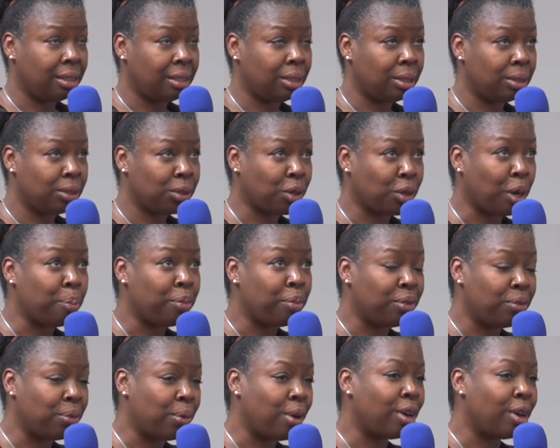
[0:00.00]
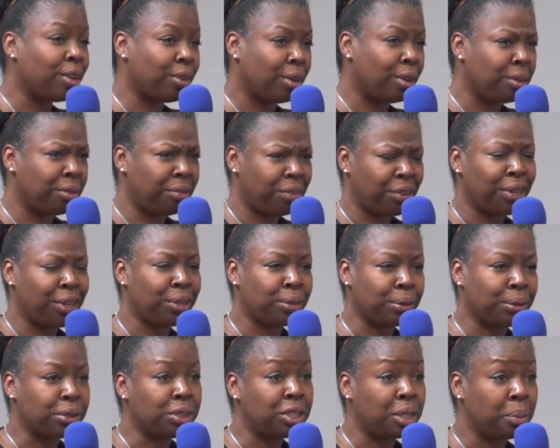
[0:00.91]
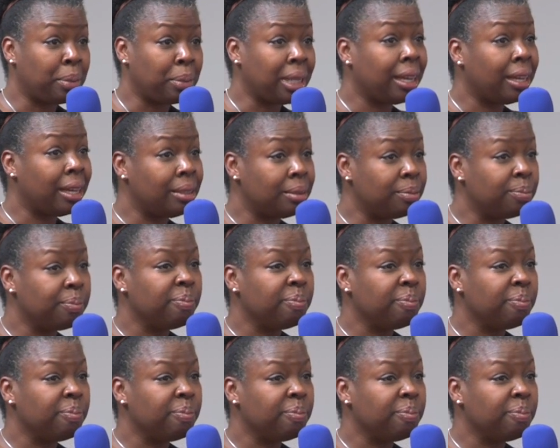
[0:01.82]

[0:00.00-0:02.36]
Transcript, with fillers: a drop of water on a very thirsty plant.